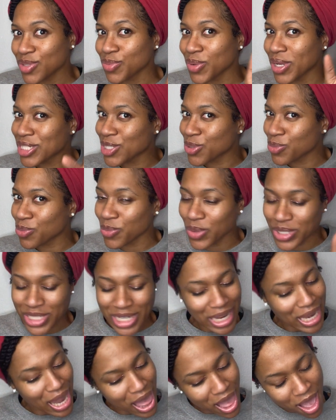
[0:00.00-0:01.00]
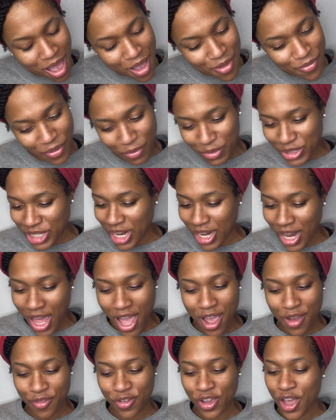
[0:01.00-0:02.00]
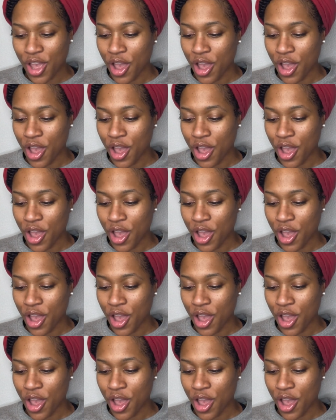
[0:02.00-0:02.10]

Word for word: which which I love, which I love.